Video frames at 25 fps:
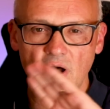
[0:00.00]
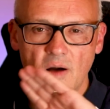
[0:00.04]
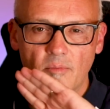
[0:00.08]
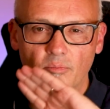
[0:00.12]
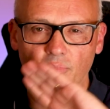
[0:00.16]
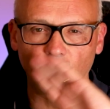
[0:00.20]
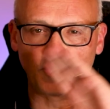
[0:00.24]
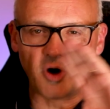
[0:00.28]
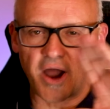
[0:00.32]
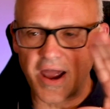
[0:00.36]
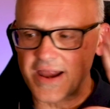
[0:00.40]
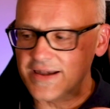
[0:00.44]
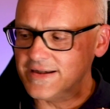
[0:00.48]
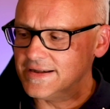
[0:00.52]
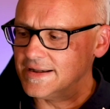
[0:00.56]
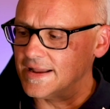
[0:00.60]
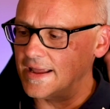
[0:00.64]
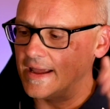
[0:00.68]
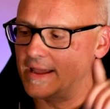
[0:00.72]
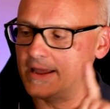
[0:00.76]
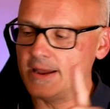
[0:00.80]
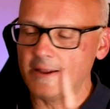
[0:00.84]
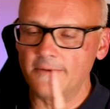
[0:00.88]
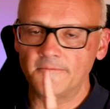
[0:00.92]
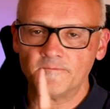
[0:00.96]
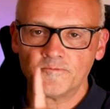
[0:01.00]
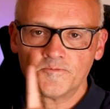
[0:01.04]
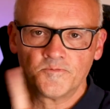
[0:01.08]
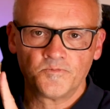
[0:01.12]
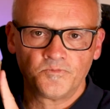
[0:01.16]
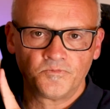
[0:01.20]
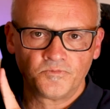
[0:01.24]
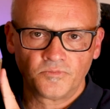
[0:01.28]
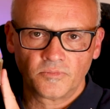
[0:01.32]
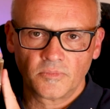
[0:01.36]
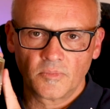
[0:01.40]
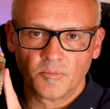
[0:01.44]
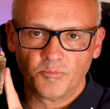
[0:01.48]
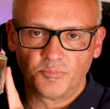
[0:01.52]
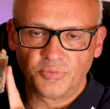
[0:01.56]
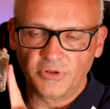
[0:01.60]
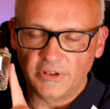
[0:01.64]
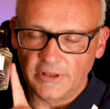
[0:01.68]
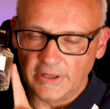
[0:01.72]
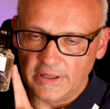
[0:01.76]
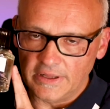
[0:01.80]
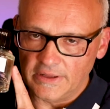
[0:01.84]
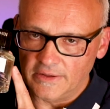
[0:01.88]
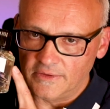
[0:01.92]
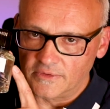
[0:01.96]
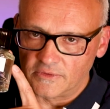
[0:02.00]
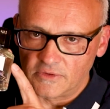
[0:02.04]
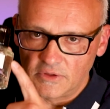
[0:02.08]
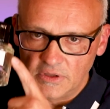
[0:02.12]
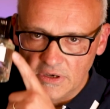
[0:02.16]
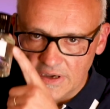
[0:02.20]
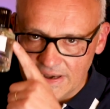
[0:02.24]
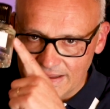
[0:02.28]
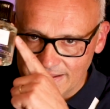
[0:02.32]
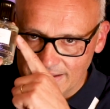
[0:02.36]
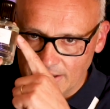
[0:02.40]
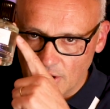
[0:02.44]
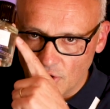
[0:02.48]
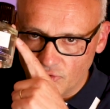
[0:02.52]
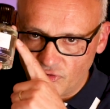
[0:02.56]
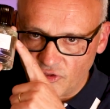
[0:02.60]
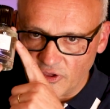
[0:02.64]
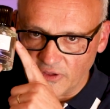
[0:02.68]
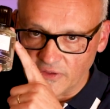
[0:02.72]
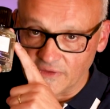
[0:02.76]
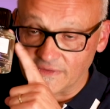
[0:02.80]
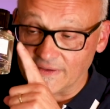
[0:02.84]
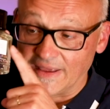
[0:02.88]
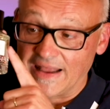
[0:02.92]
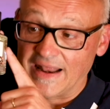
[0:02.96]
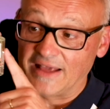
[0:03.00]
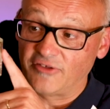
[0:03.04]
a bright day, please, you need to go check this out.